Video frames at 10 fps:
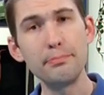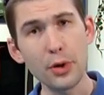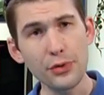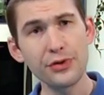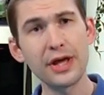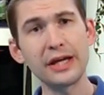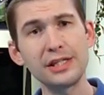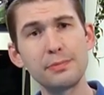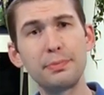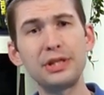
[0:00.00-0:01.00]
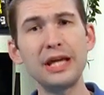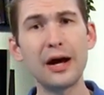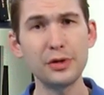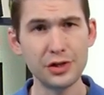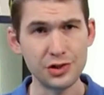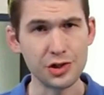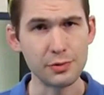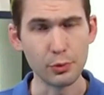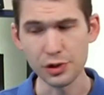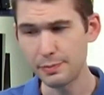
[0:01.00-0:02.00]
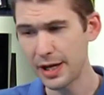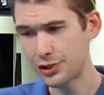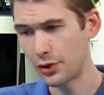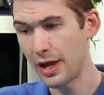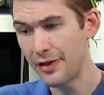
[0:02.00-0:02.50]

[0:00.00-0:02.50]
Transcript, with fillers: Both nice, but the Audi is just more special,